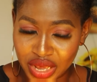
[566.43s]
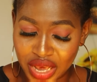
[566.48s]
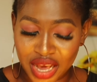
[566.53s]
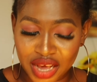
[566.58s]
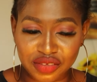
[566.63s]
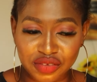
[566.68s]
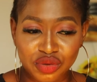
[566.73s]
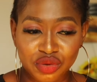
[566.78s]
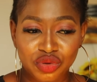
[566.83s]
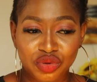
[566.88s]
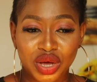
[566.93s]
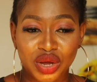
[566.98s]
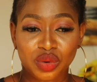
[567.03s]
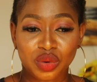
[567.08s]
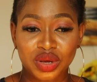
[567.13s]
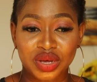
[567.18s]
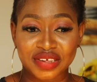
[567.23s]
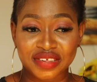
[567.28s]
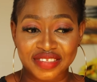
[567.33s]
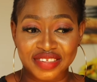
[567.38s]
As you are
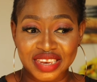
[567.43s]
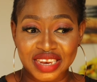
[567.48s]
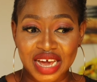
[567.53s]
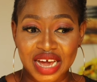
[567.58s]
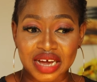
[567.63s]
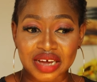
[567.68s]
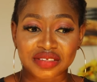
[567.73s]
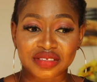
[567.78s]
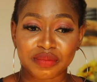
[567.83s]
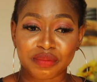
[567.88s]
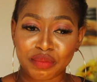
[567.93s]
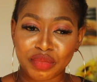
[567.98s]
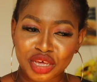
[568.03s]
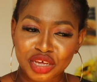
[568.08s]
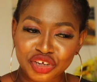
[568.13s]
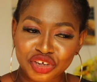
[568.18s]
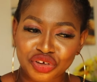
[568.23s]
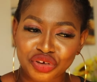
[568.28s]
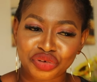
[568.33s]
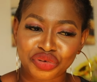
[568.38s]
not kissing ass,
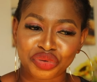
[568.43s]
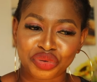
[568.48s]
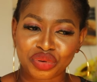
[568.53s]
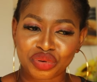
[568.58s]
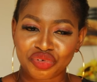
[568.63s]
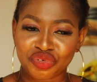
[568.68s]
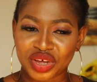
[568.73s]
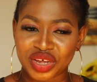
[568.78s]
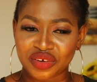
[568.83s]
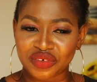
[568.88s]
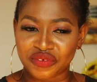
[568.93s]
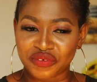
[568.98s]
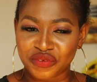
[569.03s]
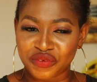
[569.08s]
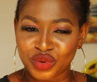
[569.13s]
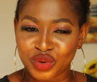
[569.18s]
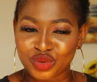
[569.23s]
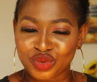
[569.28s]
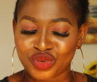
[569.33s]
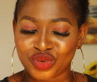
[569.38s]
make sure you don't try to
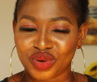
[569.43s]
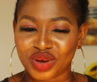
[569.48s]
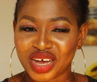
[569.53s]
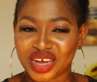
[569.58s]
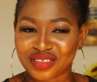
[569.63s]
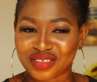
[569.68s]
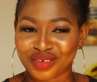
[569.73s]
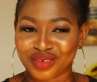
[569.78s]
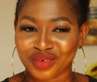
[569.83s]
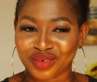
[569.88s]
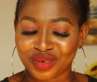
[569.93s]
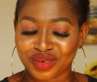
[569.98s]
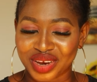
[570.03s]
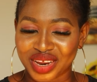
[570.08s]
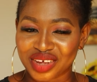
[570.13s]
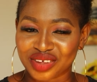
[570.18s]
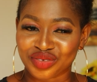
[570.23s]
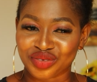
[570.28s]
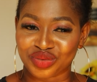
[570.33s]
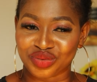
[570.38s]
force your ass on
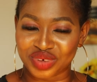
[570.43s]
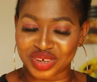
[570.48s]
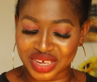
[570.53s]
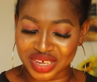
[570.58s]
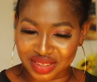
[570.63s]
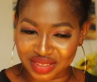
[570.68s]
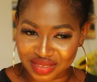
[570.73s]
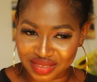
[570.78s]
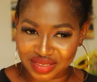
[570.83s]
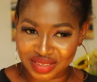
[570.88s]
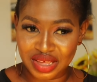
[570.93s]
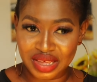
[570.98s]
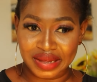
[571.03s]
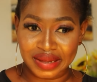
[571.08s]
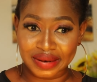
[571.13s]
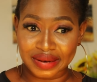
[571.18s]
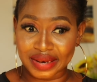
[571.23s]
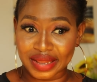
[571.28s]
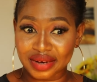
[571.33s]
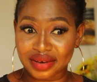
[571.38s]
others to kiss.
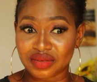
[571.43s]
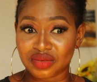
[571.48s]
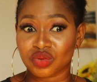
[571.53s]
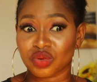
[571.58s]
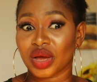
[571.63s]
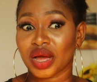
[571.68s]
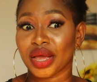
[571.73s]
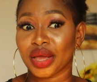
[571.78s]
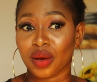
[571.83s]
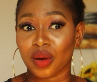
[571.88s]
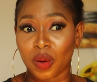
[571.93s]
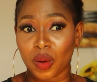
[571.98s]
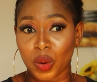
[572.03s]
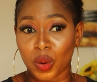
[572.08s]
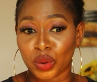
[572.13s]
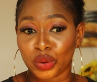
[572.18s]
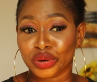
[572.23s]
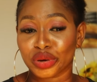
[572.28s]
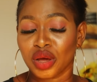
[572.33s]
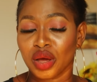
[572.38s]
That is what I
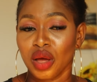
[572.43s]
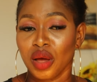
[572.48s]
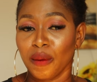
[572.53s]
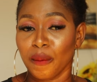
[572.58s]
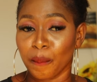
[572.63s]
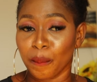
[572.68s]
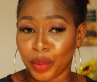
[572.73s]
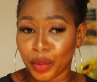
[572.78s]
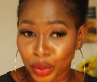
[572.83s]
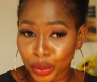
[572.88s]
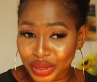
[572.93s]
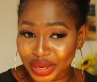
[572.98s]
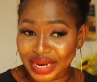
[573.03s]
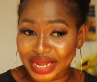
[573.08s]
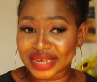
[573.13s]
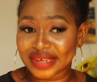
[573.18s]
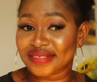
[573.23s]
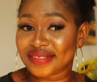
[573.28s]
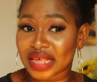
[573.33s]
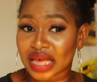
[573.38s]
called
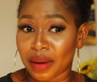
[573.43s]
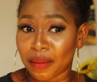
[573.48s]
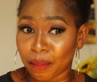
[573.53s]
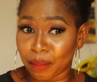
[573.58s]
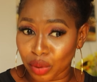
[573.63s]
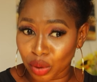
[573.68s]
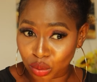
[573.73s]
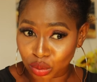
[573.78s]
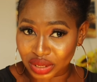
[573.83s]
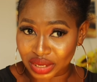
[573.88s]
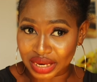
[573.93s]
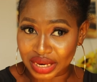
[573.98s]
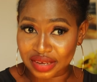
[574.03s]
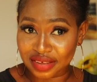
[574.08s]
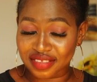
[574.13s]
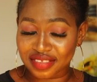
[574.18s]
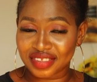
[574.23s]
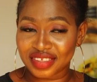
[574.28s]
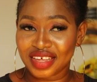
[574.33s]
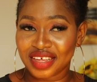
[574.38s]
boldness and
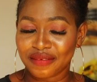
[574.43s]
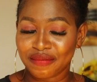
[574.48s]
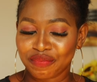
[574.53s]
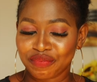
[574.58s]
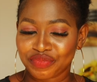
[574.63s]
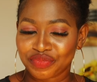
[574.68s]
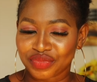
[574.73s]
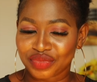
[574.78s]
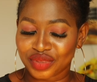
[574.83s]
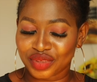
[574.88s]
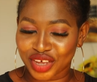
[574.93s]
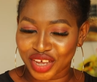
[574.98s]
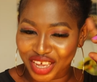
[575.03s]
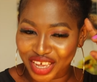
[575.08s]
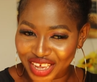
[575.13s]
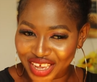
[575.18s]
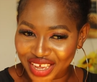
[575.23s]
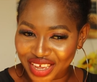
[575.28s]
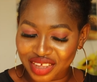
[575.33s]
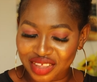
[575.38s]
bluntness.
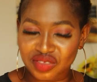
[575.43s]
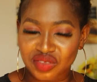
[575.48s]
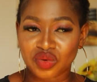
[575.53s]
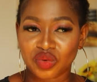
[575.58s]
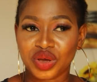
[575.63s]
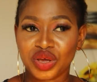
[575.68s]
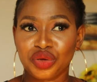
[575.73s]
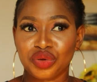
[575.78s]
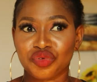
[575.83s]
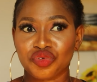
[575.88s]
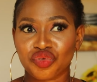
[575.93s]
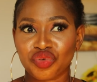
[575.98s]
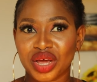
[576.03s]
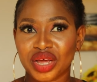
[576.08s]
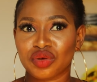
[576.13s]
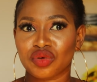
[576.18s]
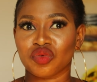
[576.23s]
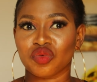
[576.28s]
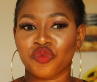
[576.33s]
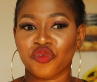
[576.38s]
So when you try
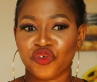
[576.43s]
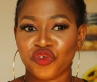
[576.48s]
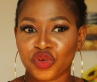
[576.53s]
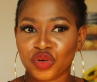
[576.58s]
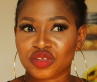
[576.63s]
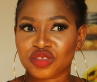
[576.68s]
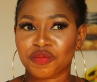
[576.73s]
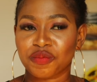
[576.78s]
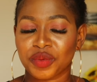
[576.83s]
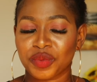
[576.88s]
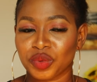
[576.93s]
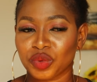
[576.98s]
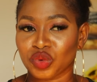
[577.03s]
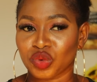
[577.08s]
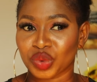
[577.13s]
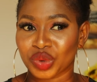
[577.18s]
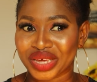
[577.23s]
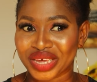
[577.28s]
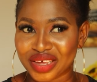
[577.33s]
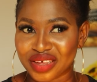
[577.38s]
to force people
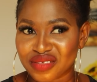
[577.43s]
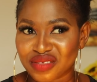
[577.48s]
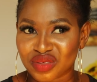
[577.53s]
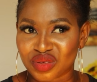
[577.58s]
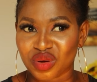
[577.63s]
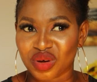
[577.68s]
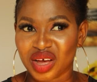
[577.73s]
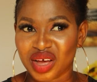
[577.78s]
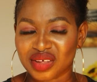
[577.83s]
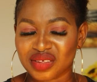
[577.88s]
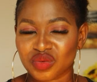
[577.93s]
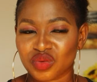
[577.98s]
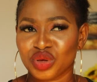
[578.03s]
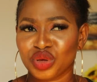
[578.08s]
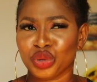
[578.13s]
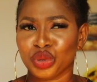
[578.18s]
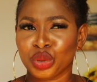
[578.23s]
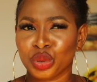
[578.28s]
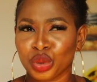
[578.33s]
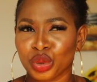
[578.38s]
to kiss your ass when
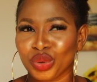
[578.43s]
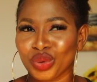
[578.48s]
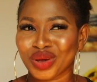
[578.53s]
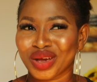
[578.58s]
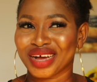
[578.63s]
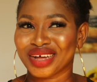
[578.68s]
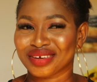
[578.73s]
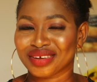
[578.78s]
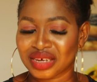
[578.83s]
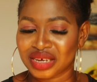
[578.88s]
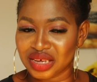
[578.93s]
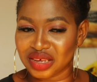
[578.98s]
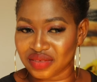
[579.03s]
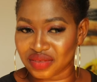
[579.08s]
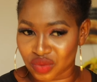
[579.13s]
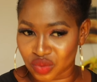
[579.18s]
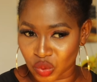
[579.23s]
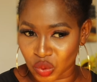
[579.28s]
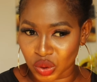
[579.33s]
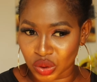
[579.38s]
you know you can't
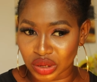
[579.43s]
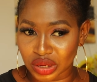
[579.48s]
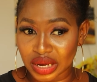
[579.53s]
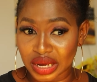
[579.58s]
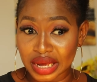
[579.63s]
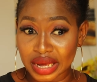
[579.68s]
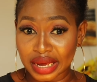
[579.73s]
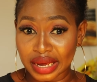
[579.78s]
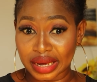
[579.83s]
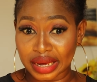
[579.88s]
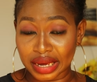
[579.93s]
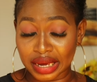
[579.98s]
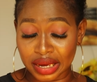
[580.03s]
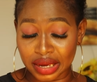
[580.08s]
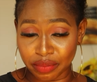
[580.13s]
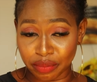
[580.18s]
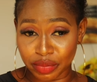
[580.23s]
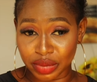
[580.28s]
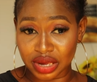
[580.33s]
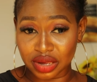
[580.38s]
kiss one,
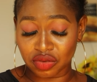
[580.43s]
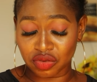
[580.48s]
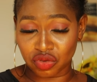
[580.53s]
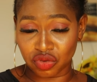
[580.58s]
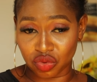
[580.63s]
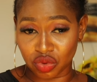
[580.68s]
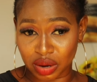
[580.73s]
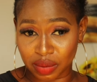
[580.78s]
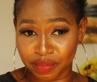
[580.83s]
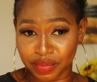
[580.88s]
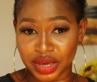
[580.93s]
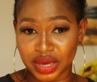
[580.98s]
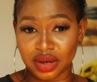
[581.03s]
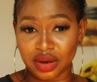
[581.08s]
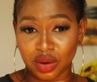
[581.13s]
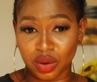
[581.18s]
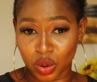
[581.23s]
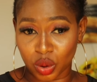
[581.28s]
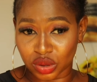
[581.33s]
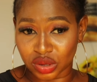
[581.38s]
it means you are being
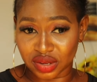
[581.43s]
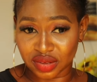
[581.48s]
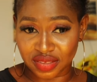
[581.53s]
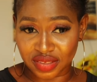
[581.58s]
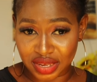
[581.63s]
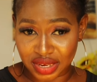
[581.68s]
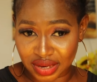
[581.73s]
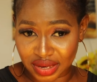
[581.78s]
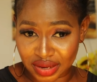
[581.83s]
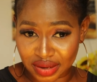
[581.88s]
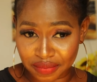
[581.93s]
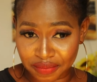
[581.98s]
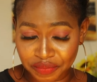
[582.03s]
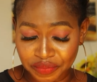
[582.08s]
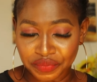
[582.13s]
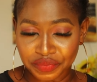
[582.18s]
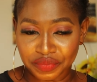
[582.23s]
condescending.